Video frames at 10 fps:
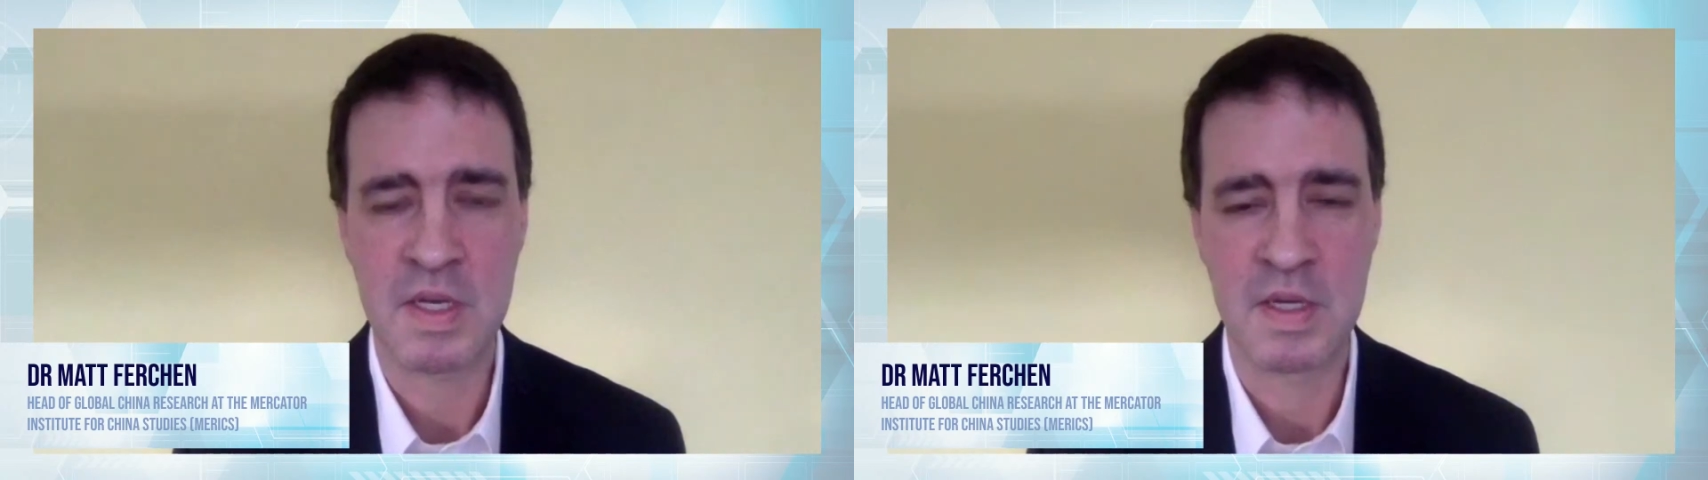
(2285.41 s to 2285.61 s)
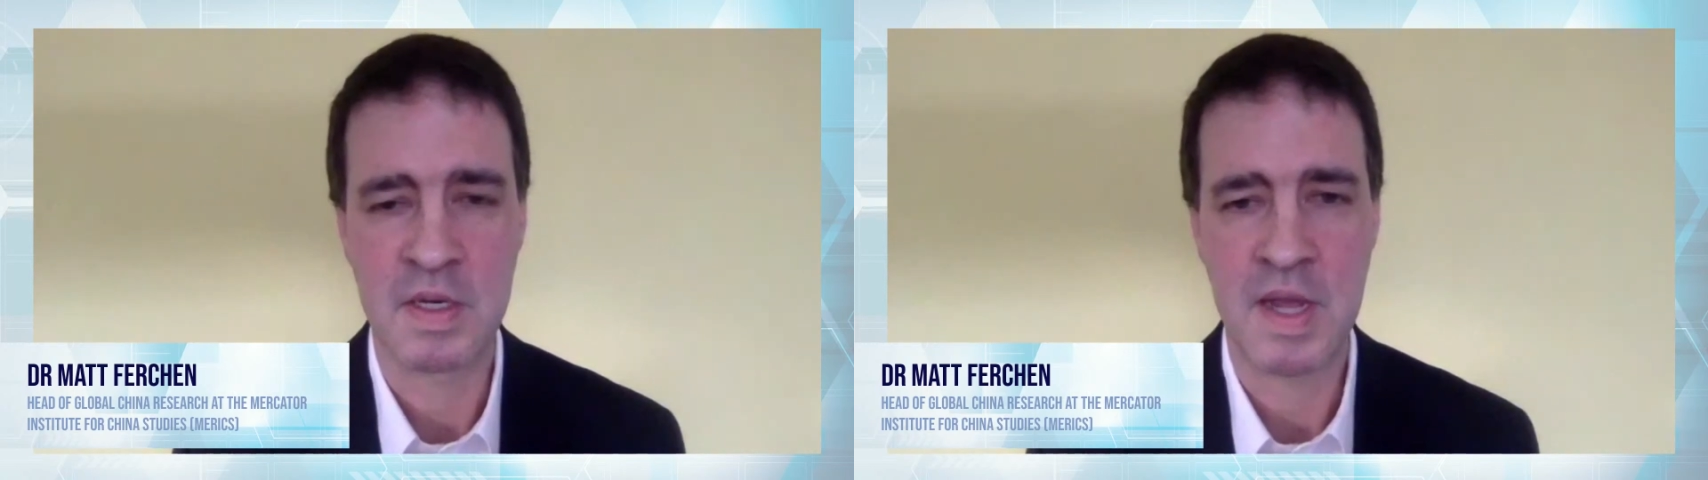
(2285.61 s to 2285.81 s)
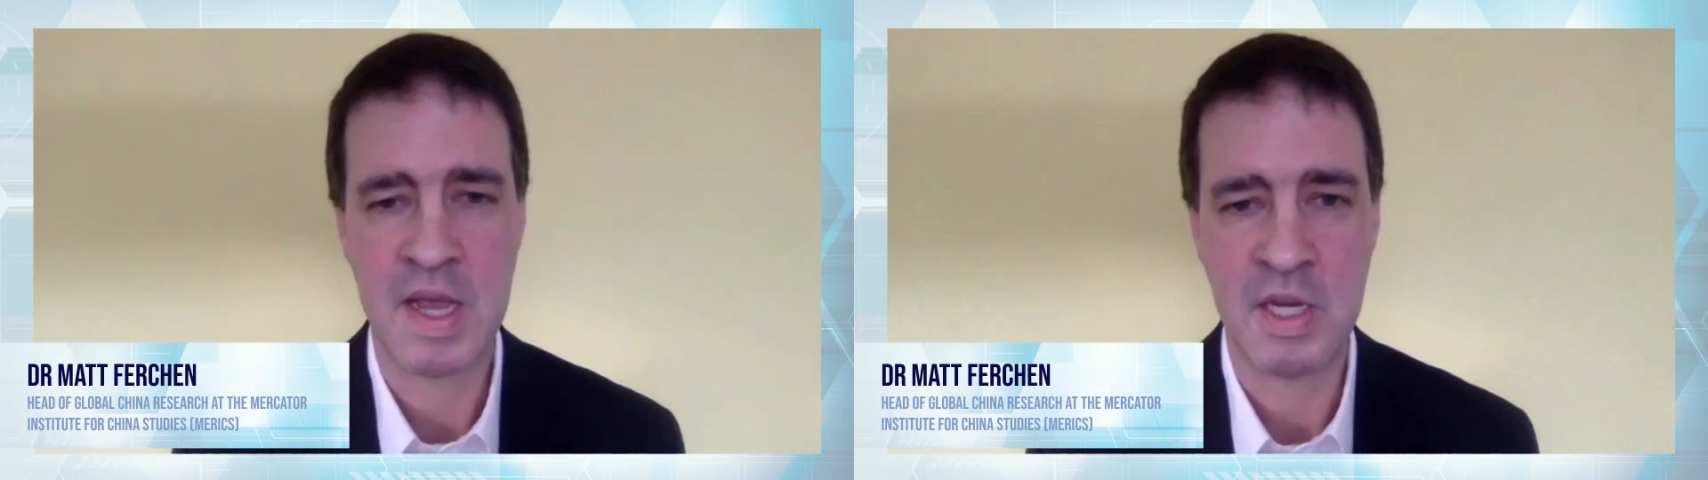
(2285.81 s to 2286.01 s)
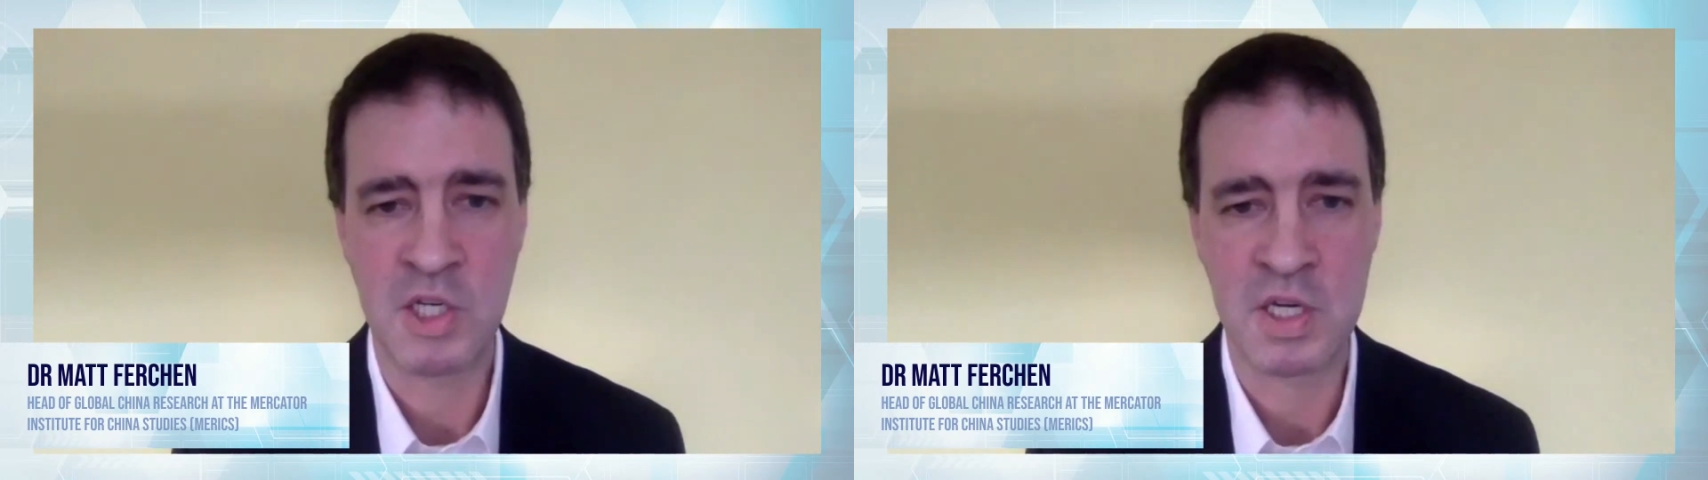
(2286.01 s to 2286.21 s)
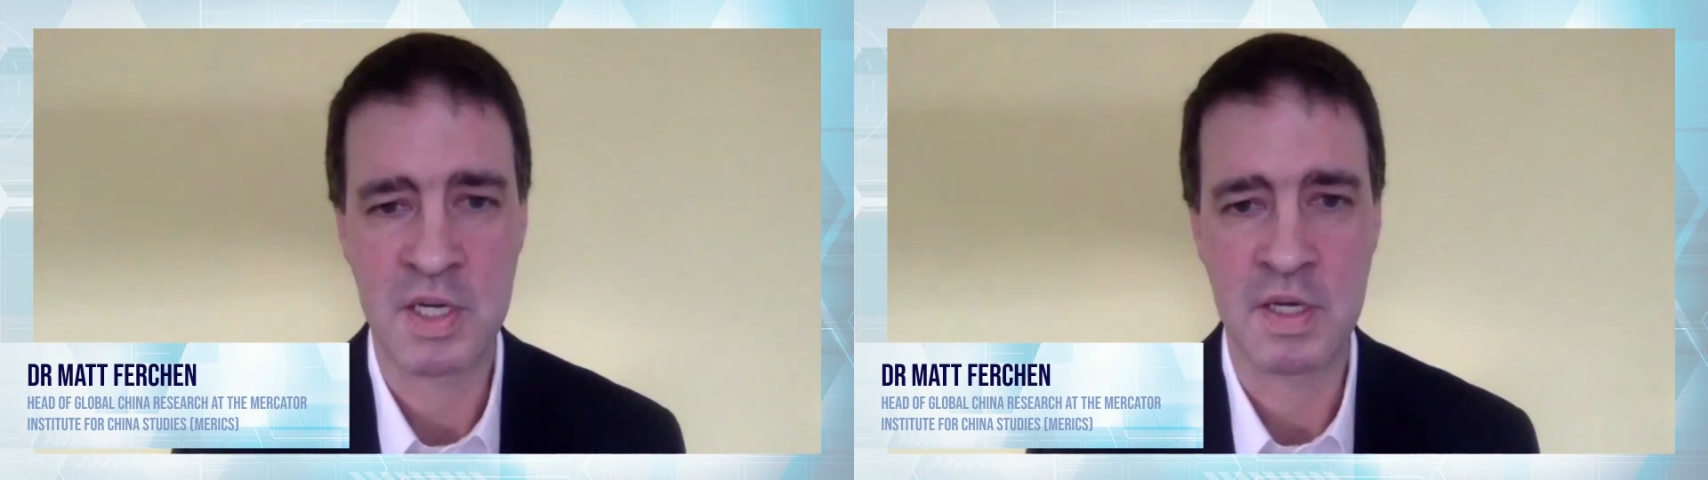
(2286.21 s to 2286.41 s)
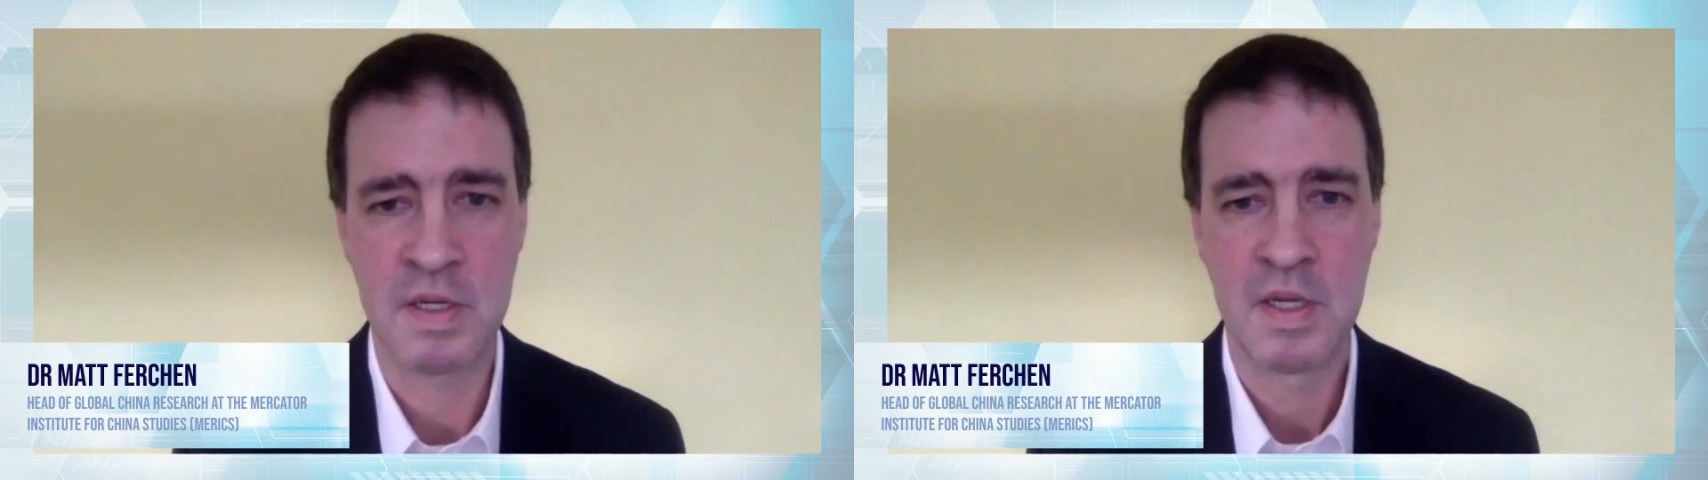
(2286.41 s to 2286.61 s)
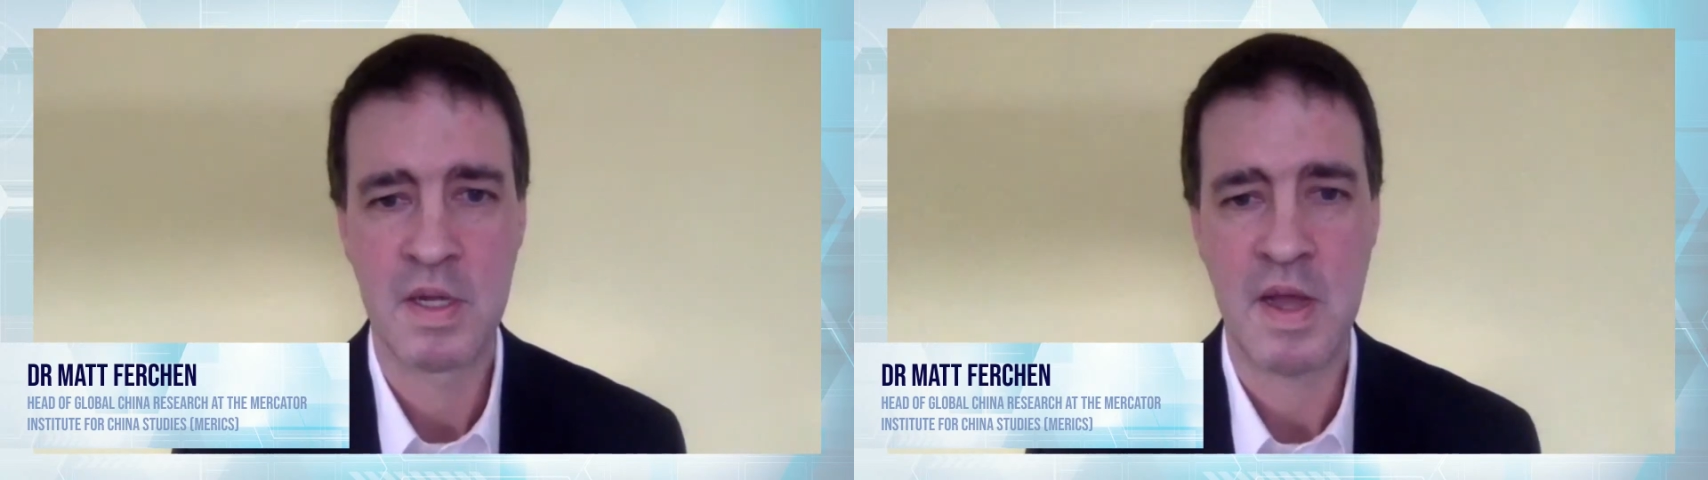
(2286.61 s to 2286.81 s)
in Asia,